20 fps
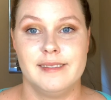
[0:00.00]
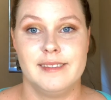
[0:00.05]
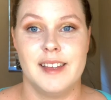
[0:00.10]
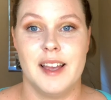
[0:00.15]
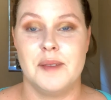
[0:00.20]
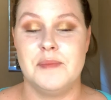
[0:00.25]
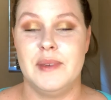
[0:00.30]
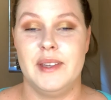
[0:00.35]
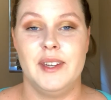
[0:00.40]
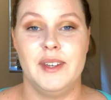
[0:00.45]

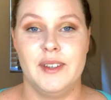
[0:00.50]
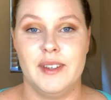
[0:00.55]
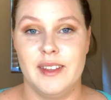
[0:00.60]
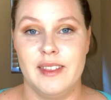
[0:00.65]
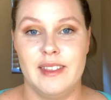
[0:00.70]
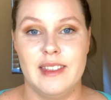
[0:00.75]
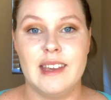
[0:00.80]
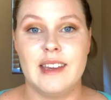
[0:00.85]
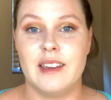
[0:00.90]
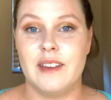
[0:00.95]
I mean, you
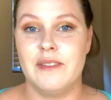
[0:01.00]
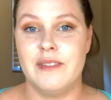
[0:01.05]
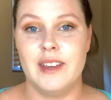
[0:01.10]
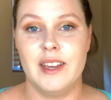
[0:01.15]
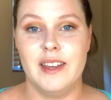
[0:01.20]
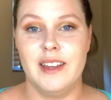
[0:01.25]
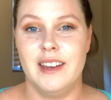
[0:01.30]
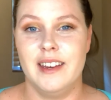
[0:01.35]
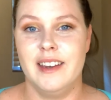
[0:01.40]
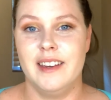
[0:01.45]
can think of
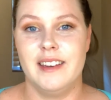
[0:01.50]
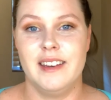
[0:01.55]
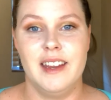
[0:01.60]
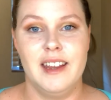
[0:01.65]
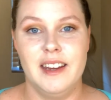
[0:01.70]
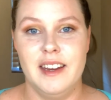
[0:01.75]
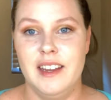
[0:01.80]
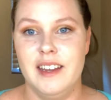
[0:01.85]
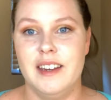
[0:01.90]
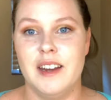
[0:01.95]
it in
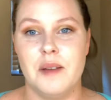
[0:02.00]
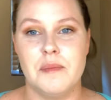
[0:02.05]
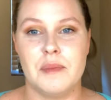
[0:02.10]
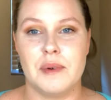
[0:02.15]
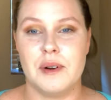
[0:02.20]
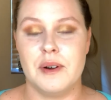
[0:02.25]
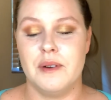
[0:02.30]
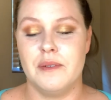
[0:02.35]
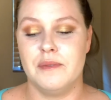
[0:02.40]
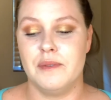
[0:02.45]
any
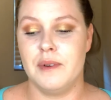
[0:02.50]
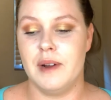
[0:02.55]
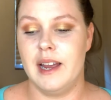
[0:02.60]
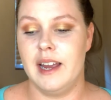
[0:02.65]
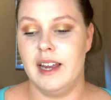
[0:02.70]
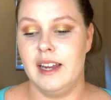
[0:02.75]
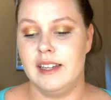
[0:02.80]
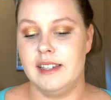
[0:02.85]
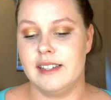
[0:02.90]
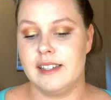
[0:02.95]
number of
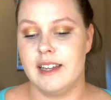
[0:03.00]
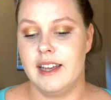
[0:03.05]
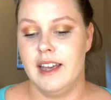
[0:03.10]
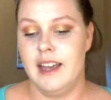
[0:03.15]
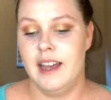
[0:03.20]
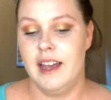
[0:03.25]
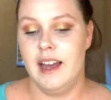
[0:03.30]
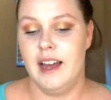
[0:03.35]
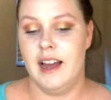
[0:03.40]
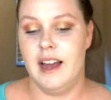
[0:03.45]
ways.
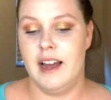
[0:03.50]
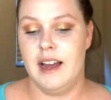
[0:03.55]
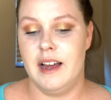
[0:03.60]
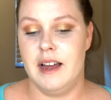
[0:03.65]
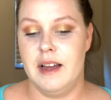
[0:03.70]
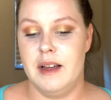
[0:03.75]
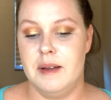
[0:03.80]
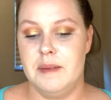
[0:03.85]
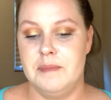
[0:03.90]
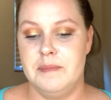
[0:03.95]

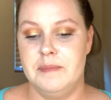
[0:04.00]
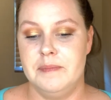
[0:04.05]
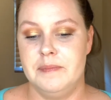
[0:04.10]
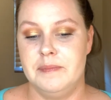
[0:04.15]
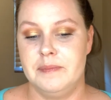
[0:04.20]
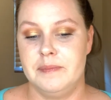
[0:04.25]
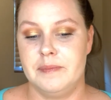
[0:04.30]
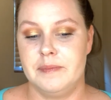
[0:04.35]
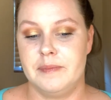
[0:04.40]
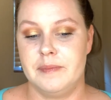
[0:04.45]

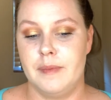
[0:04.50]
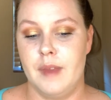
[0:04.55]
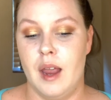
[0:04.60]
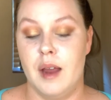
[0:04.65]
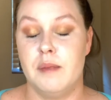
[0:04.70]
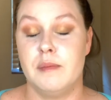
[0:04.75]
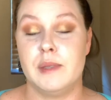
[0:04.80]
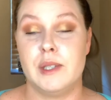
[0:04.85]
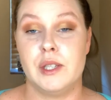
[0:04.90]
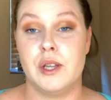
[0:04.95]

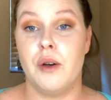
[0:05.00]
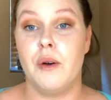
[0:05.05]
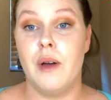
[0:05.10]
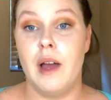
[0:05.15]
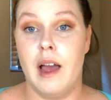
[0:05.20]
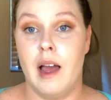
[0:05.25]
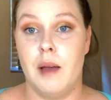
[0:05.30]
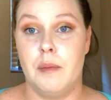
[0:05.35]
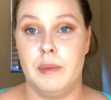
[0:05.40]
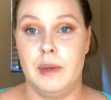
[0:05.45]
I'm so
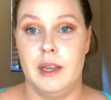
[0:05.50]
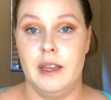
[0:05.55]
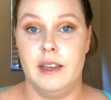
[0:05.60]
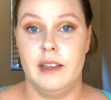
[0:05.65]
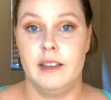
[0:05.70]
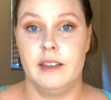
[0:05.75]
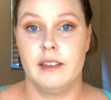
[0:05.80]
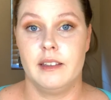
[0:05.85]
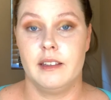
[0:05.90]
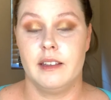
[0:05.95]

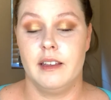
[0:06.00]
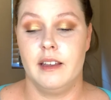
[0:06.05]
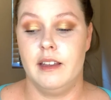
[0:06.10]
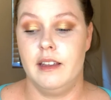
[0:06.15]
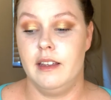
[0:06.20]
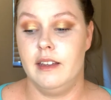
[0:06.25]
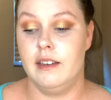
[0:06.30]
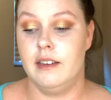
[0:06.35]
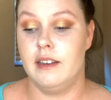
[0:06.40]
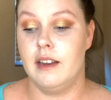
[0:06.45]
happy,
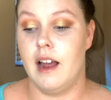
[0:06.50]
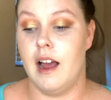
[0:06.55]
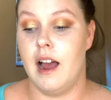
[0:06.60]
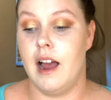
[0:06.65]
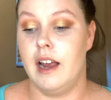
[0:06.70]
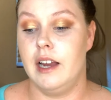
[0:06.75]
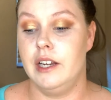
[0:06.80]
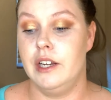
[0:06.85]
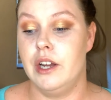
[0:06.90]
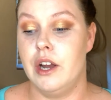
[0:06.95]
and
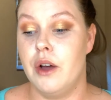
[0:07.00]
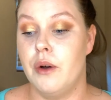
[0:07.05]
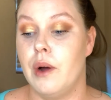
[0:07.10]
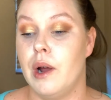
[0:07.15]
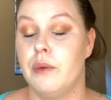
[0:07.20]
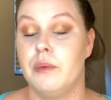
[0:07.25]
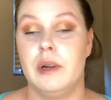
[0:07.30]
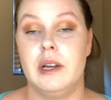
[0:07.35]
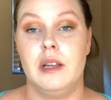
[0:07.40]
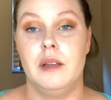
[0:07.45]
I know
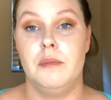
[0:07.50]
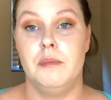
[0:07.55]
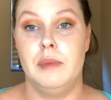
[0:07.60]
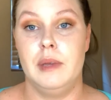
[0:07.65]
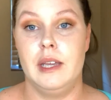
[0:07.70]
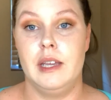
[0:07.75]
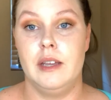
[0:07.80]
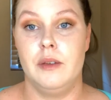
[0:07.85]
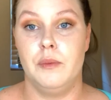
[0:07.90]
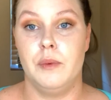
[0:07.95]
I wouldn't
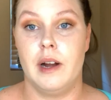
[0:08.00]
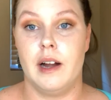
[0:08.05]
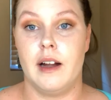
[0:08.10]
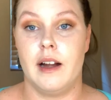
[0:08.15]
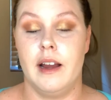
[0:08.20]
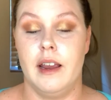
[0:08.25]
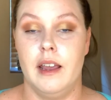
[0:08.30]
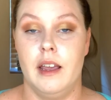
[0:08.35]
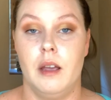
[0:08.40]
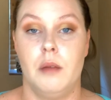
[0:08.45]
be where
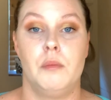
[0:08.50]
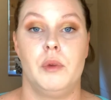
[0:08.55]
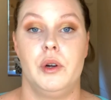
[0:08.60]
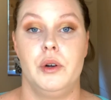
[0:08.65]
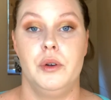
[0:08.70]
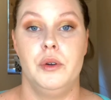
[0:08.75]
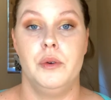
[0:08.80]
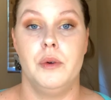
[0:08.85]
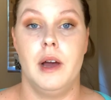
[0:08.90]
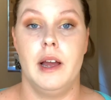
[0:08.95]
I am or
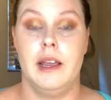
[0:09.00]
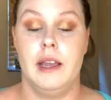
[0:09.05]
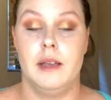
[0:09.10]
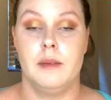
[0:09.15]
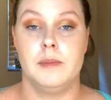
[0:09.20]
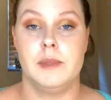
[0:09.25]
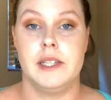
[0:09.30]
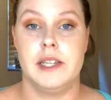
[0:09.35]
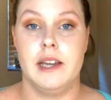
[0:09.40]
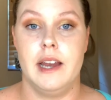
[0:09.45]
who I
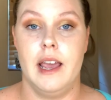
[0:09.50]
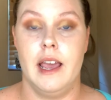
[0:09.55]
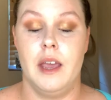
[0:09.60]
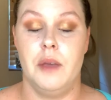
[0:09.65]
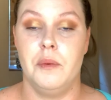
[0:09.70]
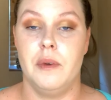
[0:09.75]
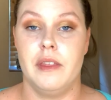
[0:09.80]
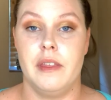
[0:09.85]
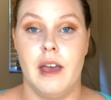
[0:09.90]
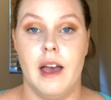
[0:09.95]
am today
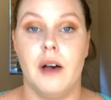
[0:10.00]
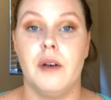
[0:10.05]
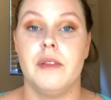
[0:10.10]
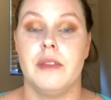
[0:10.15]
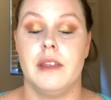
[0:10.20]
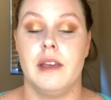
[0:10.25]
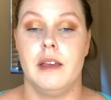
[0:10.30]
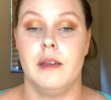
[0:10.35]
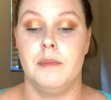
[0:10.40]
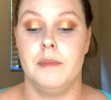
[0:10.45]

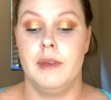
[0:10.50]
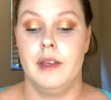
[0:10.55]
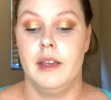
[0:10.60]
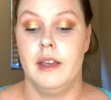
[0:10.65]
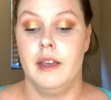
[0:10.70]
without them.